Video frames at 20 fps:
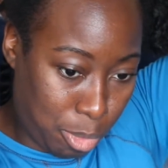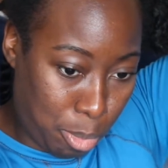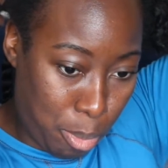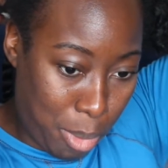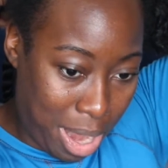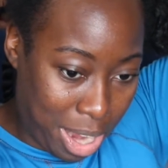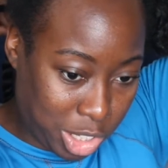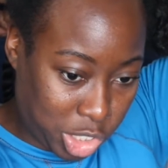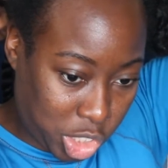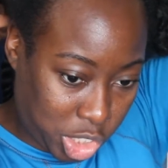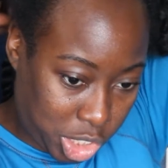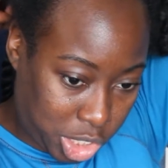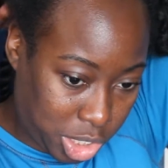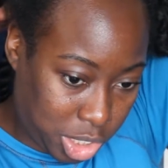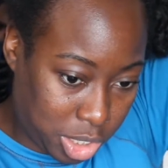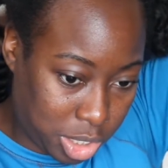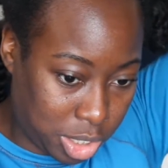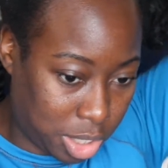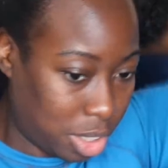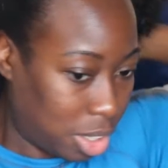match
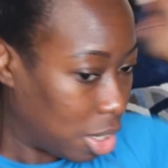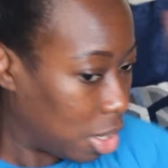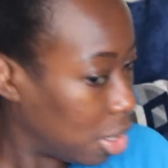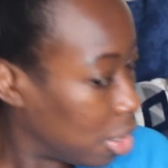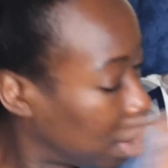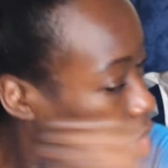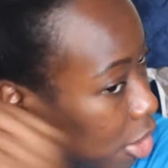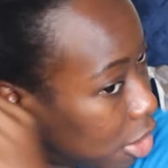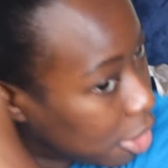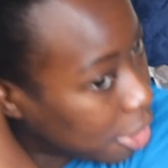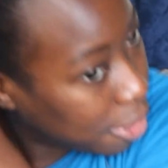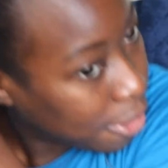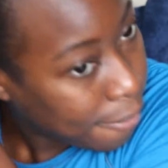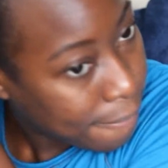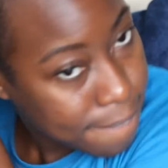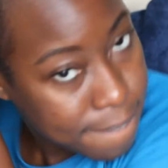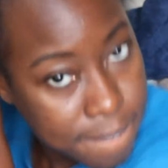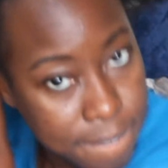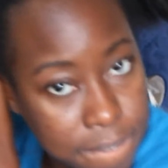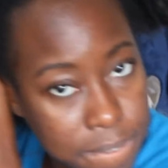
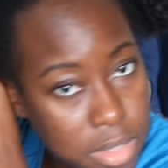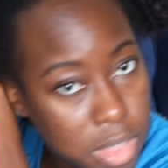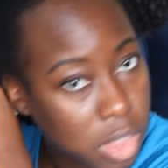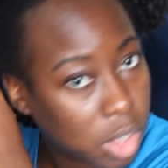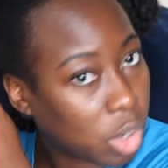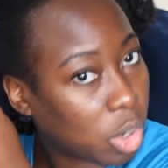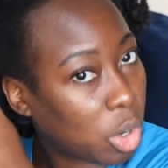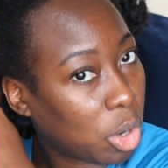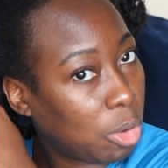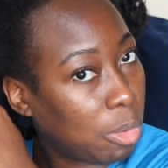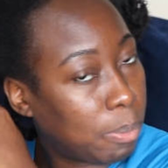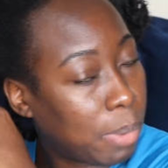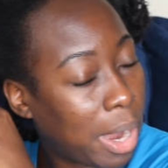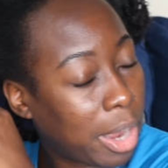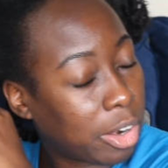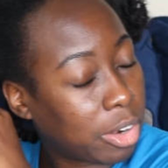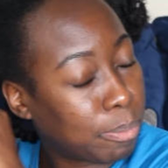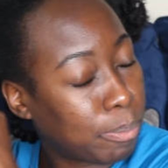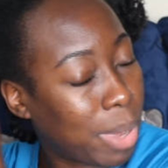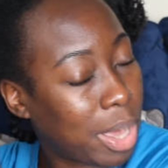the curl
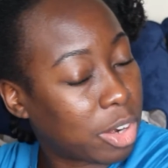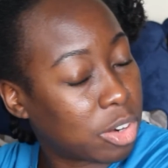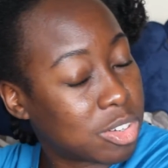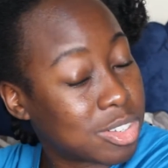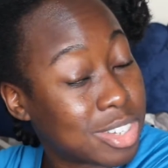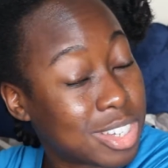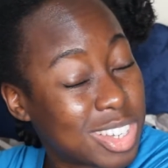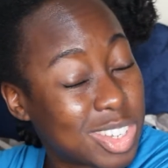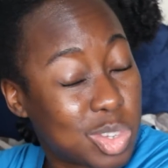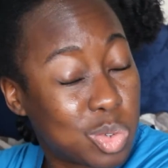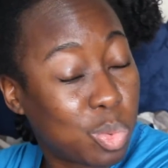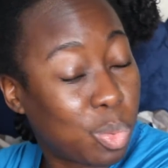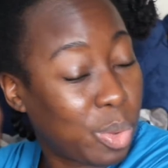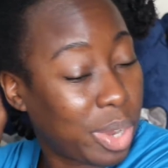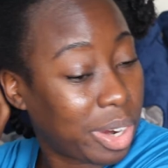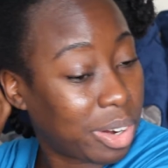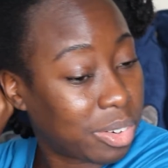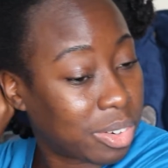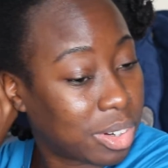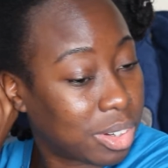patterns. It's
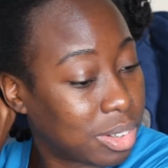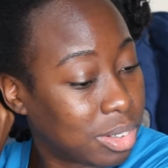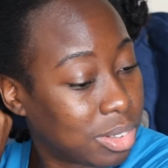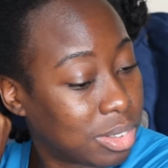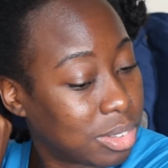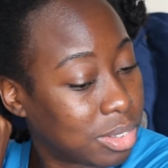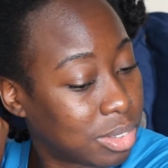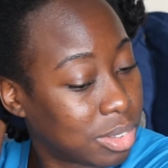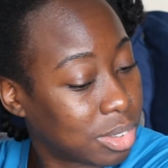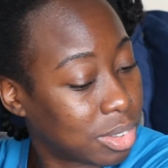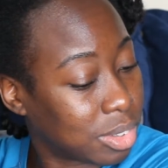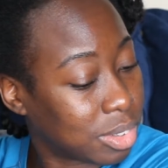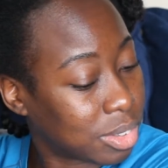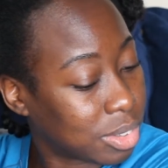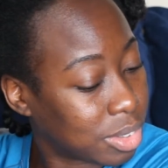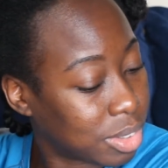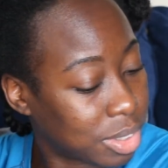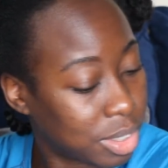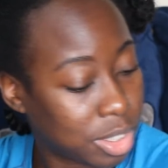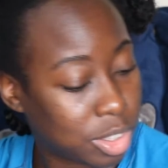weird.
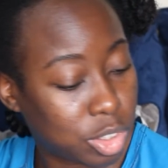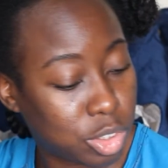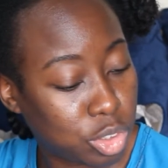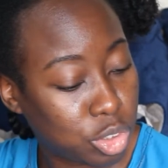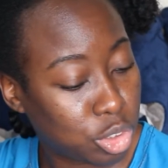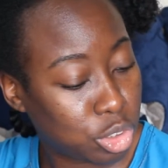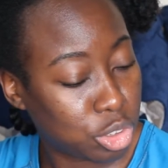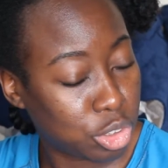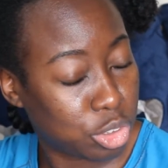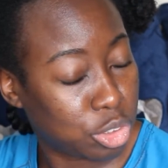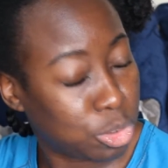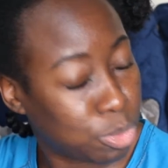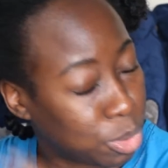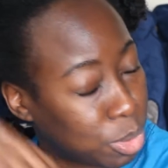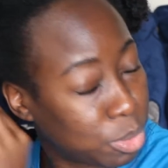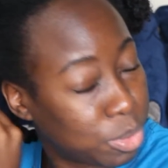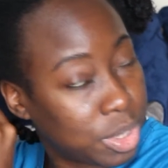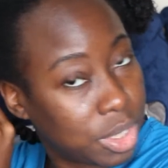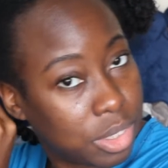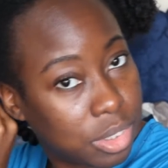It's super
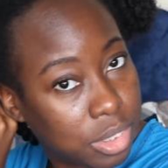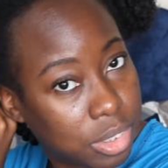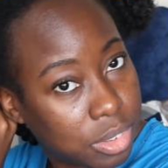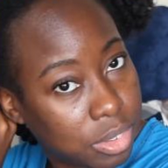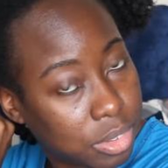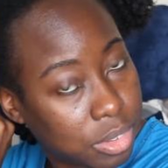weird.